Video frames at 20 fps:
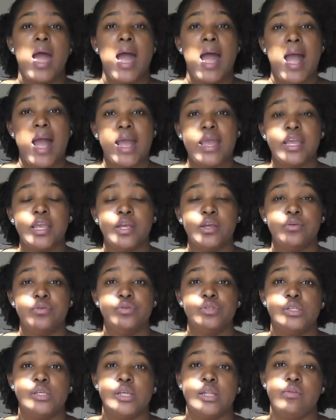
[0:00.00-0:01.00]
I
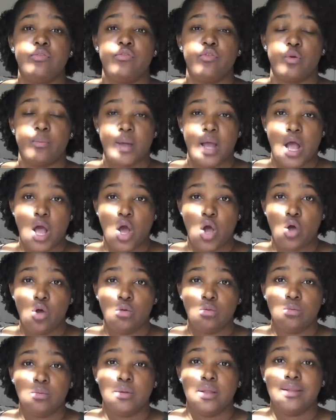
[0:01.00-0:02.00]
use it for my
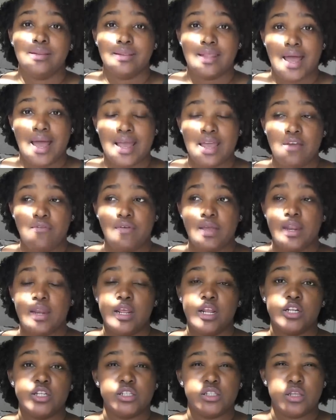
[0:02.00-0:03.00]
home life and
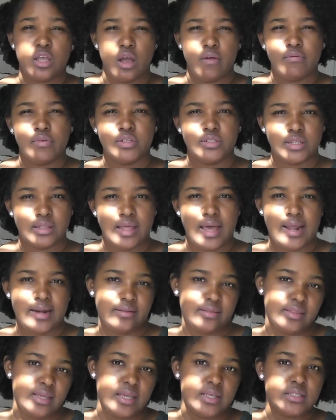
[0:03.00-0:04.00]
it just covers a lot
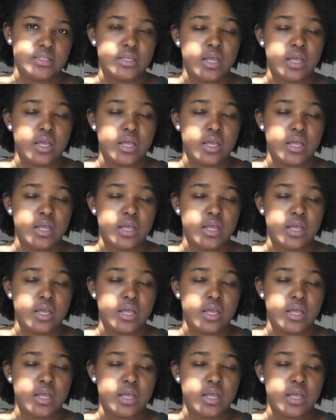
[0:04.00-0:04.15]
of things.